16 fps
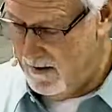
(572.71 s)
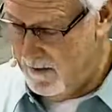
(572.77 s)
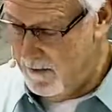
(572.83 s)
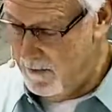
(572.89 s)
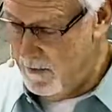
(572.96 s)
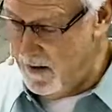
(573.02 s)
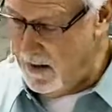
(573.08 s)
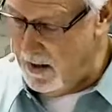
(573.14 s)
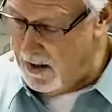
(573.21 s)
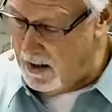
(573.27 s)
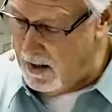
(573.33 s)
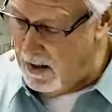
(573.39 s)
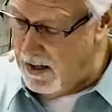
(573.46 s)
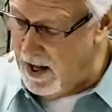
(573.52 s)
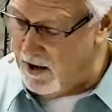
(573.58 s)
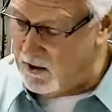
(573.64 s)
And,
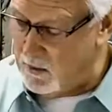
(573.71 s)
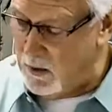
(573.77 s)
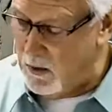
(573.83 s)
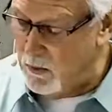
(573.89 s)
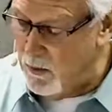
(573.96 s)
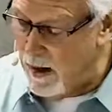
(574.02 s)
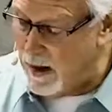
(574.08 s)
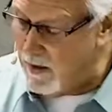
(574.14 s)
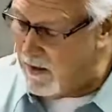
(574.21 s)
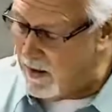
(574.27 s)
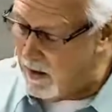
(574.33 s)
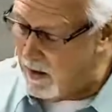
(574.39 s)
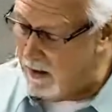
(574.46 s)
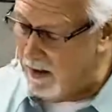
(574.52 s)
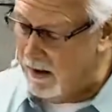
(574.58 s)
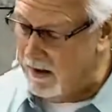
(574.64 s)
and as we read
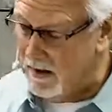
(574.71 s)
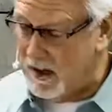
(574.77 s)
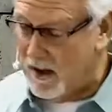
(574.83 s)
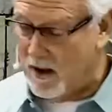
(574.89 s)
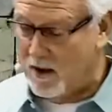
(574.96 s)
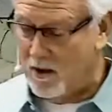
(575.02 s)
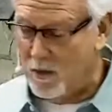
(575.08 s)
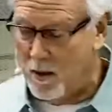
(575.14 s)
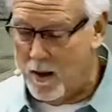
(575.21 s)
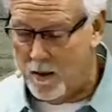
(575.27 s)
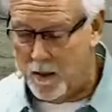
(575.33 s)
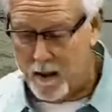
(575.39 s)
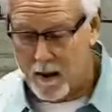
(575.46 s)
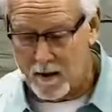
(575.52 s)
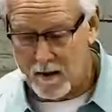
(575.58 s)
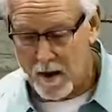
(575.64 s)
there in, in Second
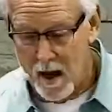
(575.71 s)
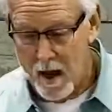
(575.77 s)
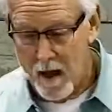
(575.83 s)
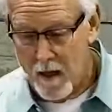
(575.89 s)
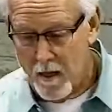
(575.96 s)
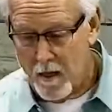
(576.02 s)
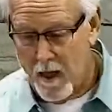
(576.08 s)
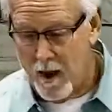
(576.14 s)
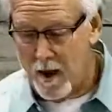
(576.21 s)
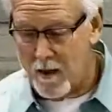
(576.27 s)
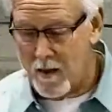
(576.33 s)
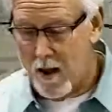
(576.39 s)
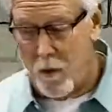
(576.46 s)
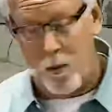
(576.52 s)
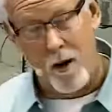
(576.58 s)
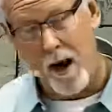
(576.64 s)
Corinthians, they,
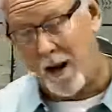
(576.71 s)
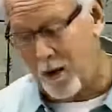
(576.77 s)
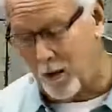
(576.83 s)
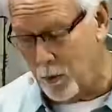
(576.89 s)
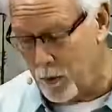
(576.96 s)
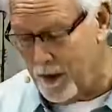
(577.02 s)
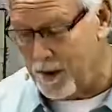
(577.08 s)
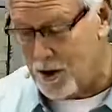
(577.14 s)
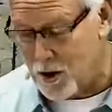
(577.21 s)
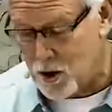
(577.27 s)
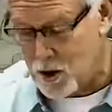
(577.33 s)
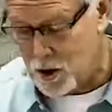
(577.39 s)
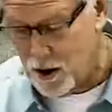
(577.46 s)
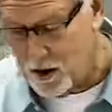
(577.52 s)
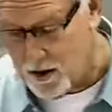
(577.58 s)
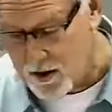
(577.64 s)
they were not a rich
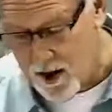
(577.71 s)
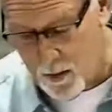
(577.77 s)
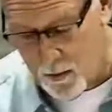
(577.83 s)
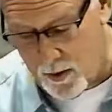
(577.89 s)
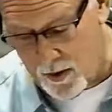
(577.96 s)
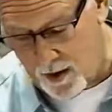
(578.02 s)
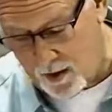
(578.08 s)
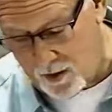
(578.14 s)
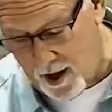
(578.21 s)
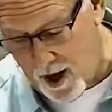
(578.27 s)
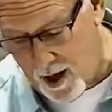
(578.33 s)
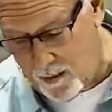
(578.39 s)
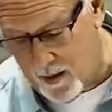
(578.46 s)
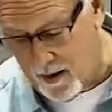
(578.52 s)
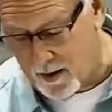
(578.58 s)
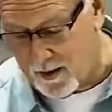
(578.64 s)
church. They were
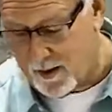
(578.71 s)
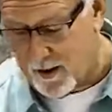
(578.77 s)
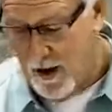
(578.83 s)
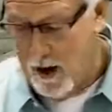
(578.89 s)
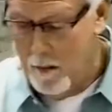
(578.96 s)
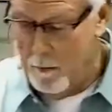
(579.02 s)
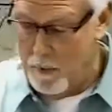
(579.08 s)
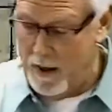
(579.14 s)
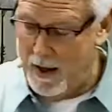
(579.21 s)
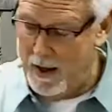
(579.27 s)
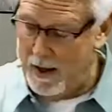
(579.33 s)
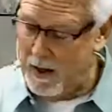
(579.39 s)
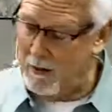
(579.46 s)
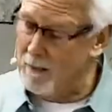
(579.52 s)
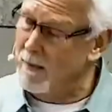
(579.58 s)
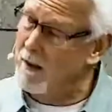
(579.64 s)
described as being
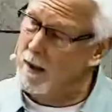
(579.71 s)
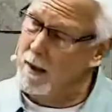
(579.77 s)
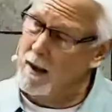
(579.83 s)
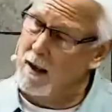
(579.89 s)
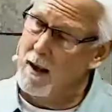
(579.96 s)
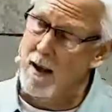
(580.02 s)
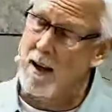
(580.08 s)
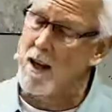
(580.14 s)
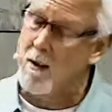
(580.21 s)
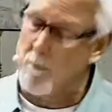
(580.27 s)
in deep